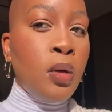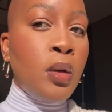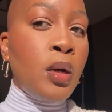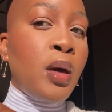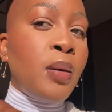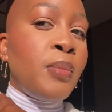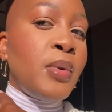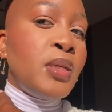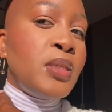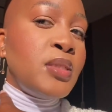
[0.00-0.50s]

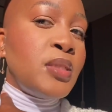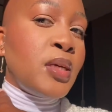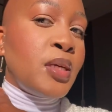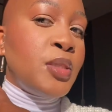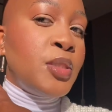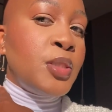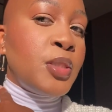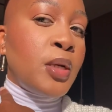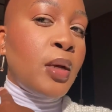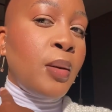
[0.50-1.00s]
I made
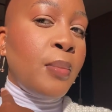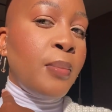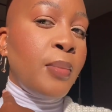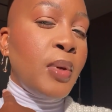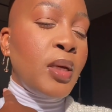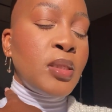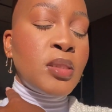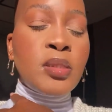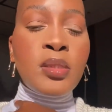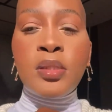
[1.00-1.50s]
such a
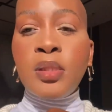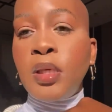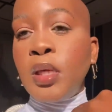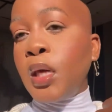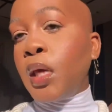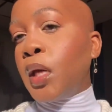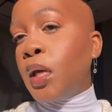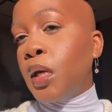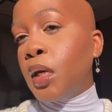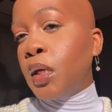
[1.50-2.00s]
mess
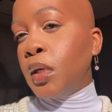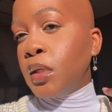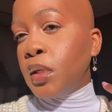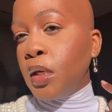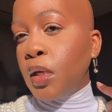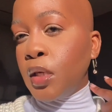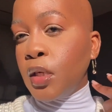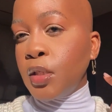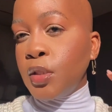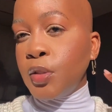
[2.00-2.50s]
here
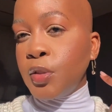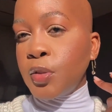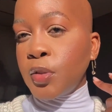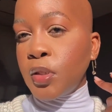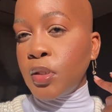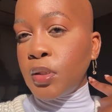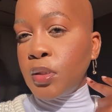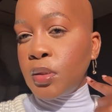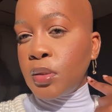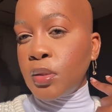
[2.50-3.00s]
getting
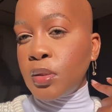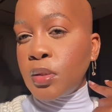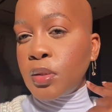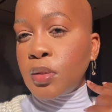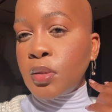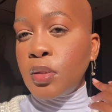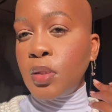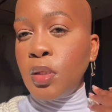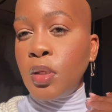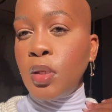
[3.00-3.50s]
dressed